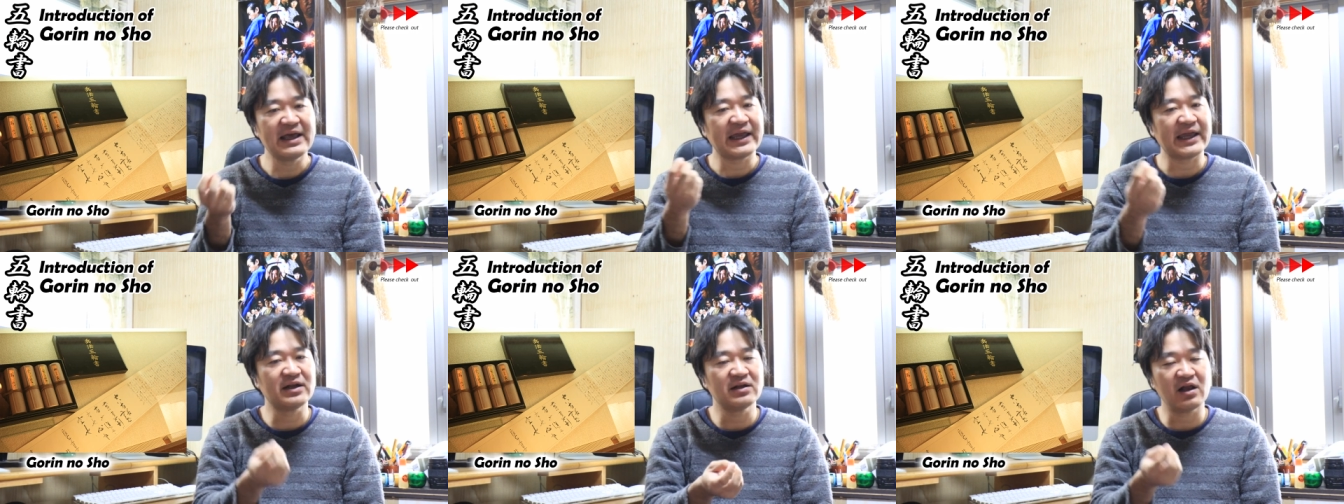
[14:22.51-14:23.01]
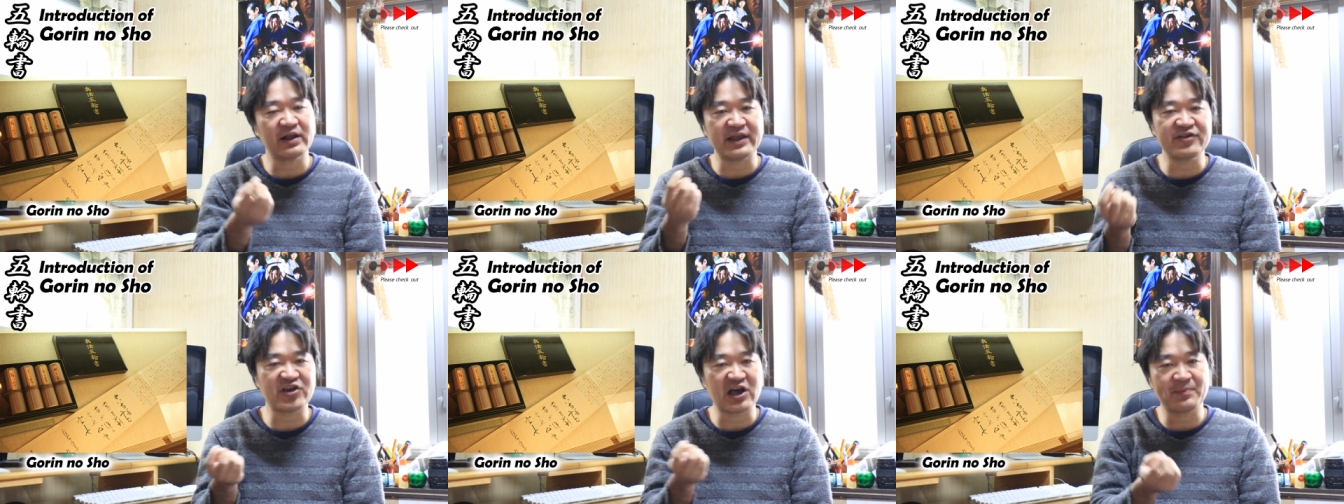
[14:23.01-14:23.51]
He wrote
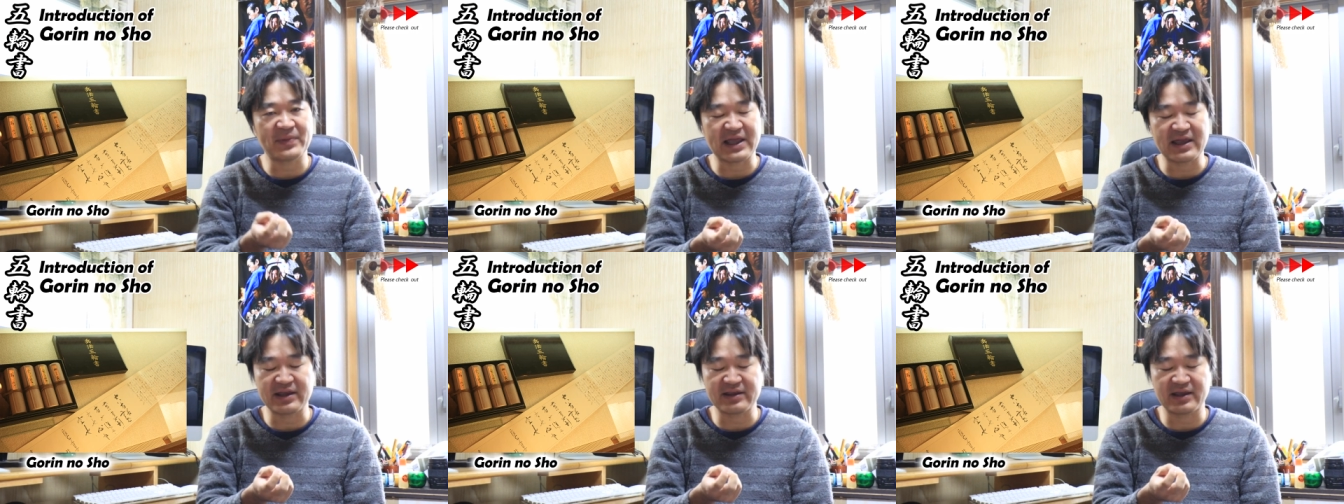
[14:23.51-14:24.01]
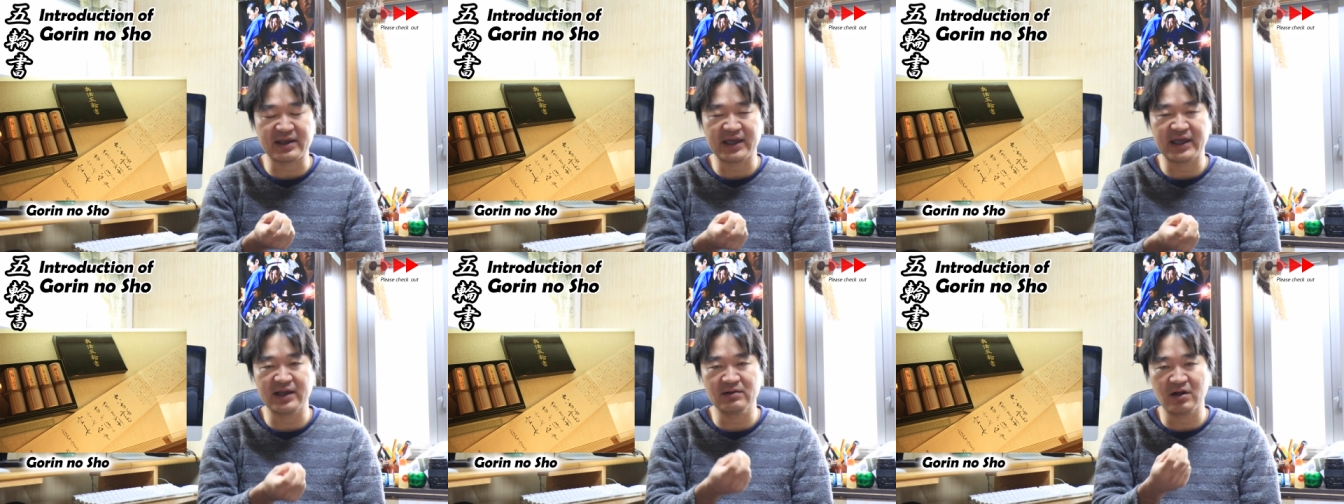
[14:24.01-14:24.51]
in Jap eh,
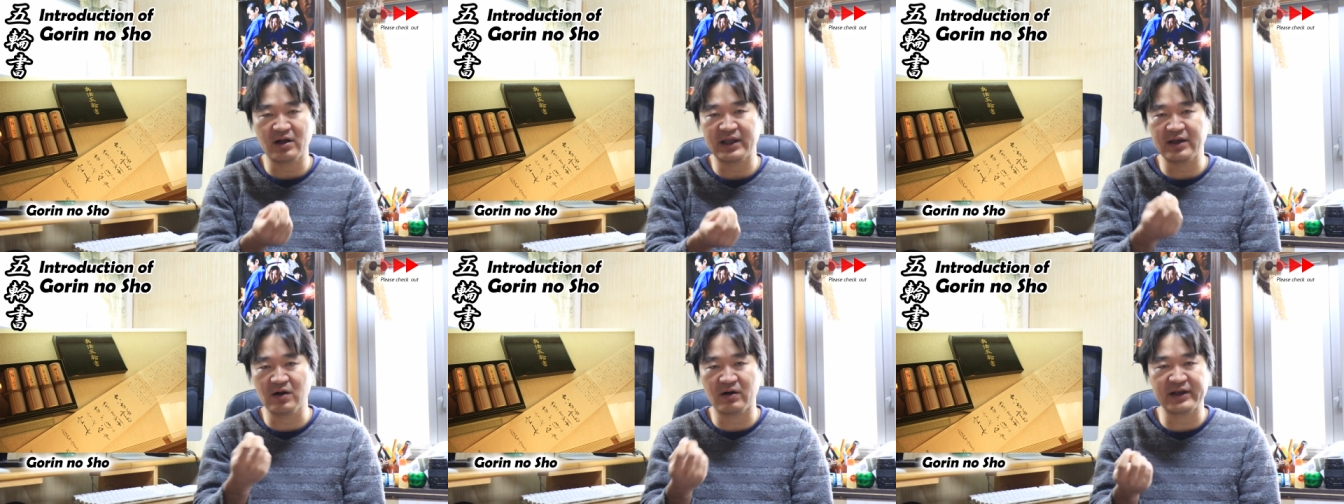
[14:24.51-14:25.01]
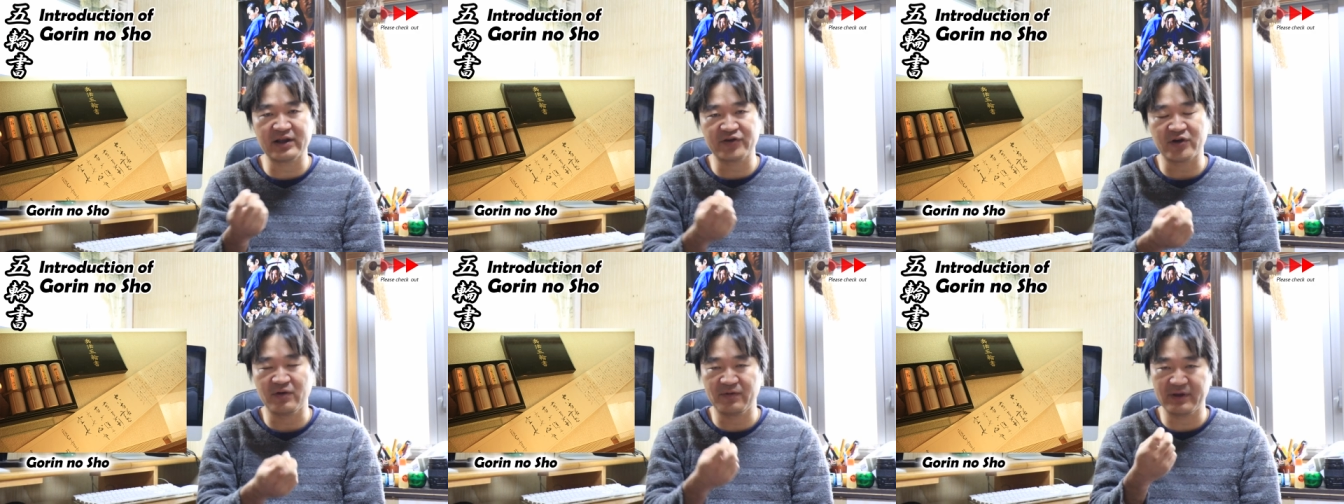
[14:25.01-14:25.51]
he wrote in Gorin
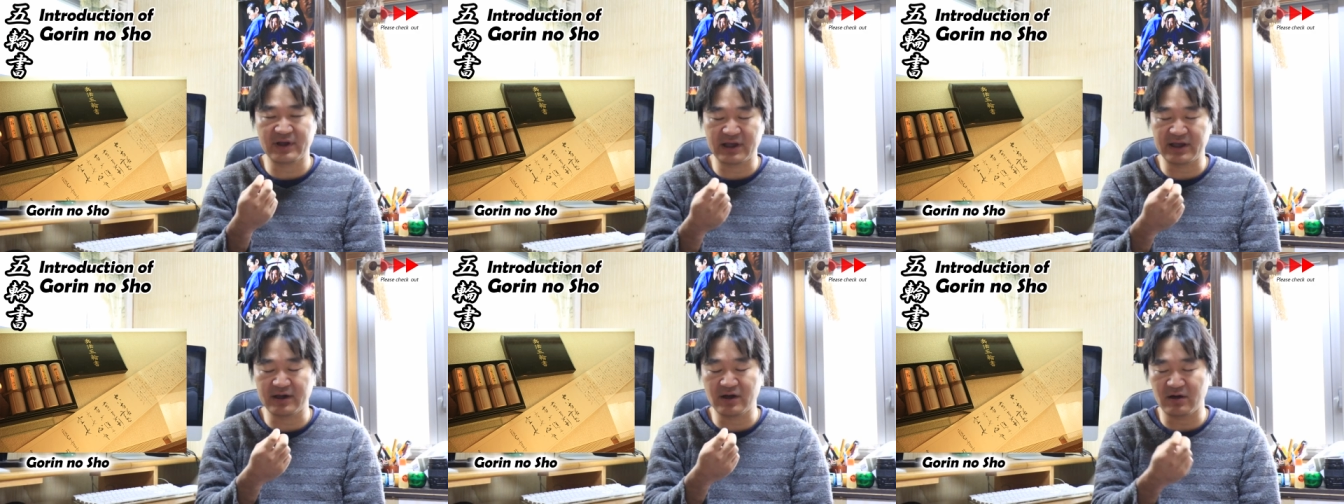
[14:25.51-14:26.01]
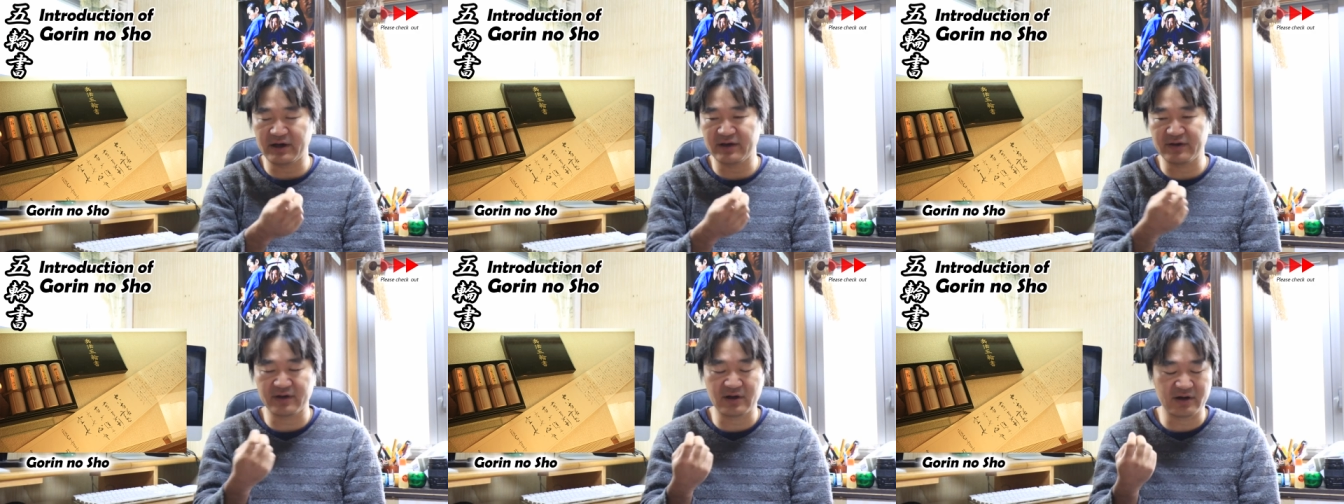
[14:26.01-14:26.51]
Sho, uh, eh,
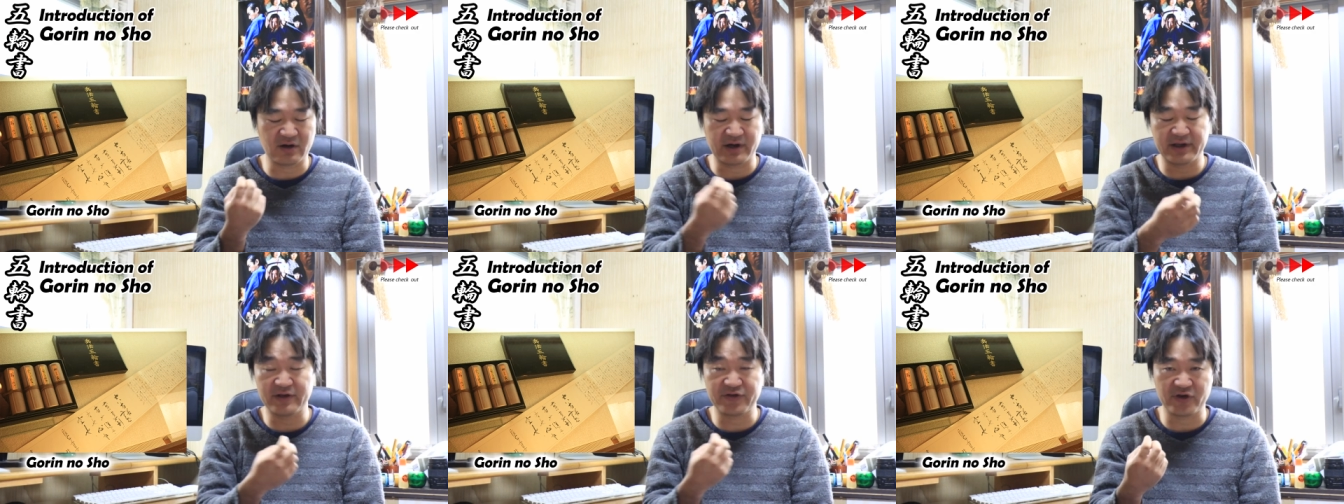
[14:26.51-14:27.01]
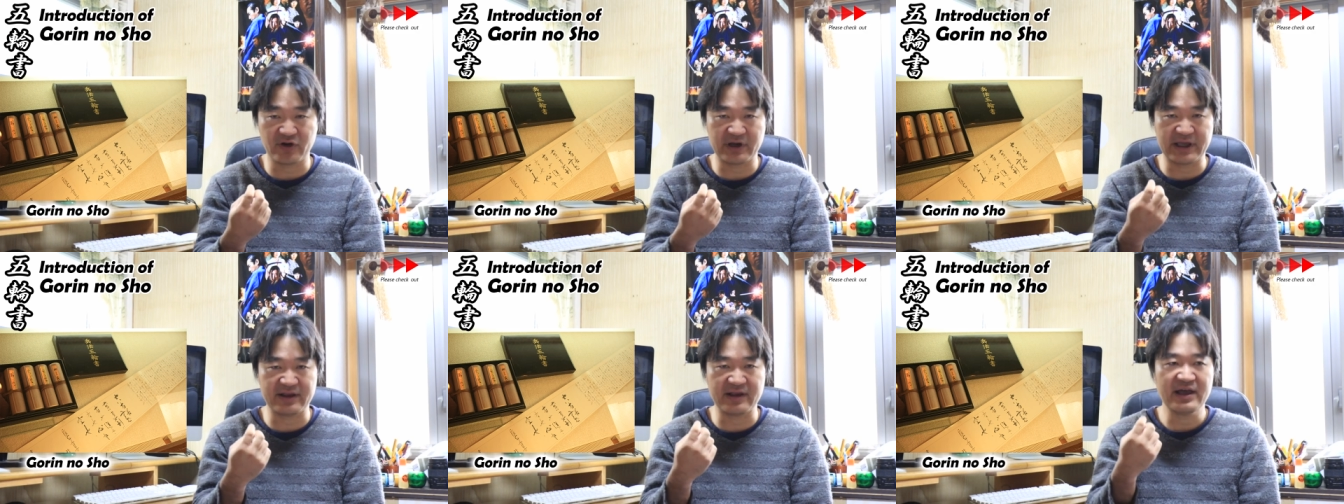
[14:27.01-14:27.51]
Gorin, Show
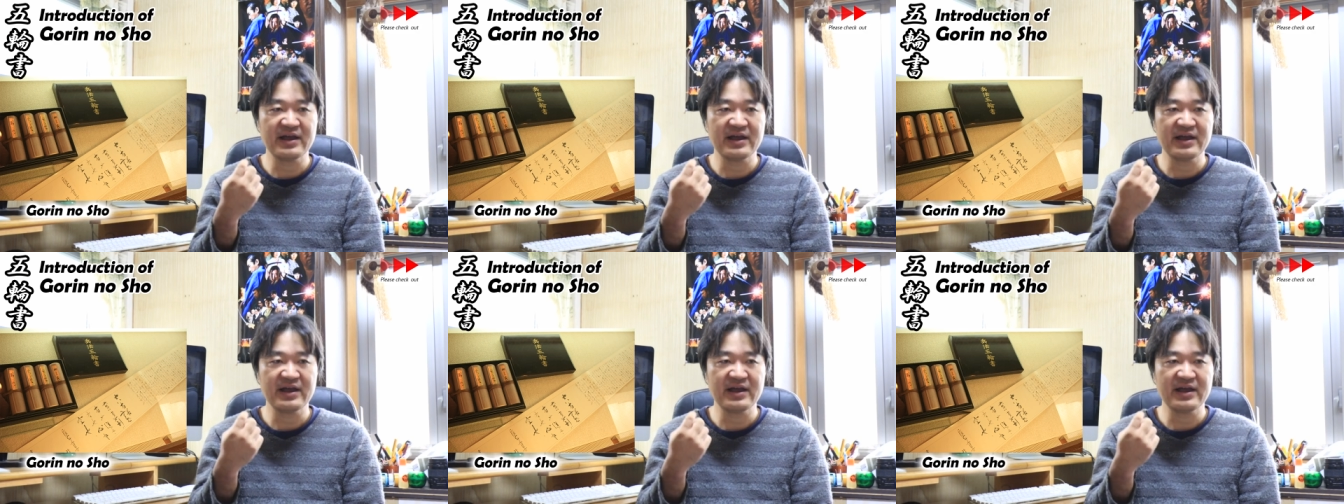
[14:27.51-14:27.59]
in